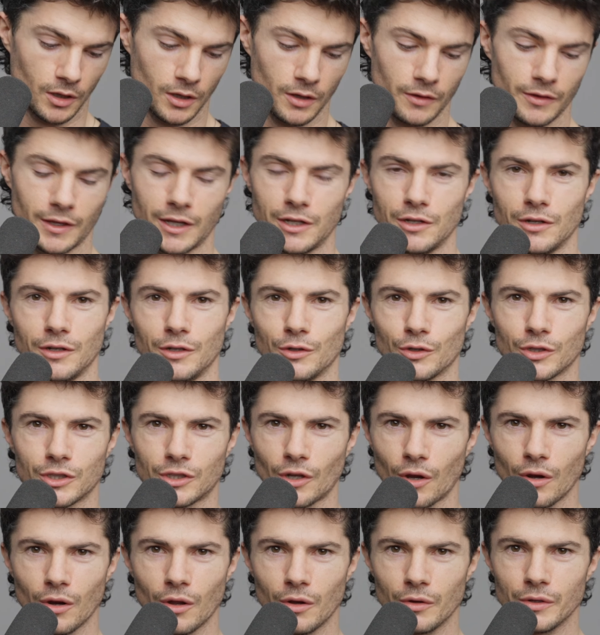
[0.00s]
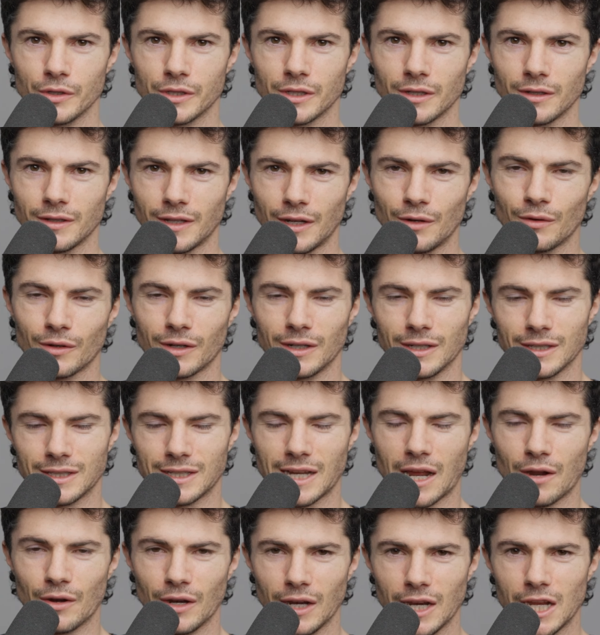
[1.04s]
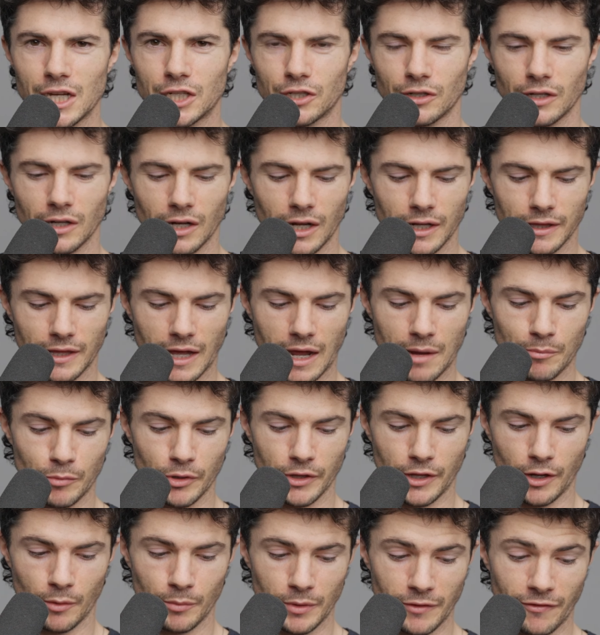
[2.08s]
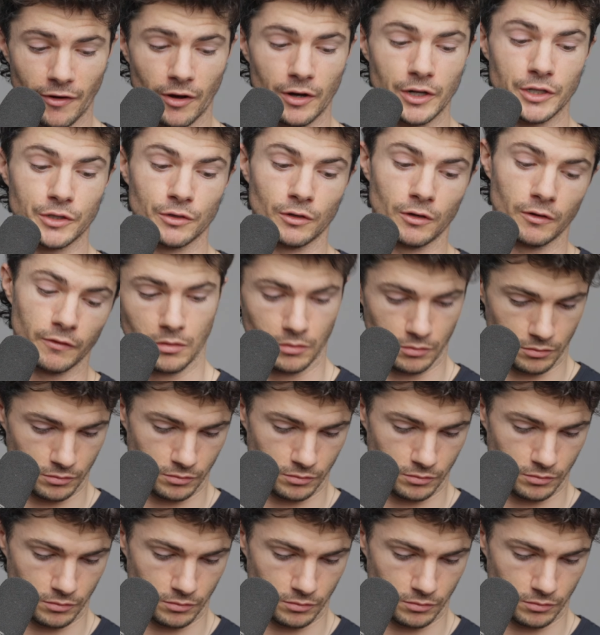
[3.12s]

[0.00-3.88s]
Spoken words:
Then your solos, they're not going to sound literally like that, but they'll be very sort of...